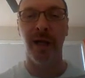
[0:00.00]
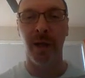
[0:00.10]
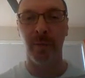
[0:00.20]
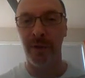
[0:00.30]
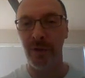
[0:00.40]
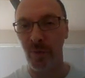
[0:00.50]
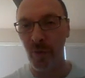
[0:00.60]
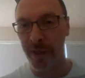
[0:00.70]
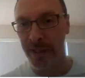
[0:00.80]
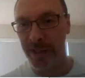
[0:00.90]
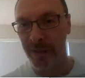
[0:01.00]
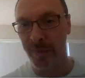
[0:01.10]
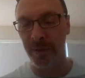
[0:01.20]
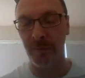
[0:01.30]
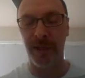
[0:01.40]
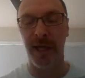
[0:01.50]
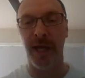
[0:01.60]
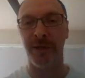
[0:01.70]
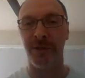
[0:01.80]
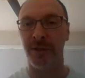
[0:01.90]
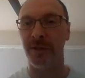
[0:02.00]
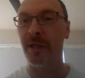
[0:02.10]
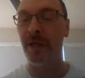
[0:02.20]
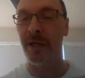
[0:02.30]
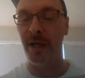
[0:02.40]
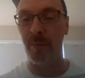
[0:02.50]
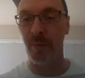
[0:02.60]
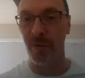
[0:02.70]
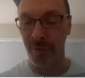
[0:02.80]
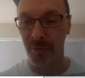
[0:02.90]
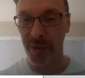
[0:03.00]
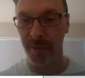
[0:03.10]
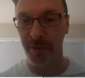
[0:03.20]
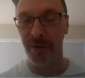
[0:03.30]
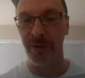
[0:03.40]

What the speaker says: and we use 1 ATP in reaction number 3.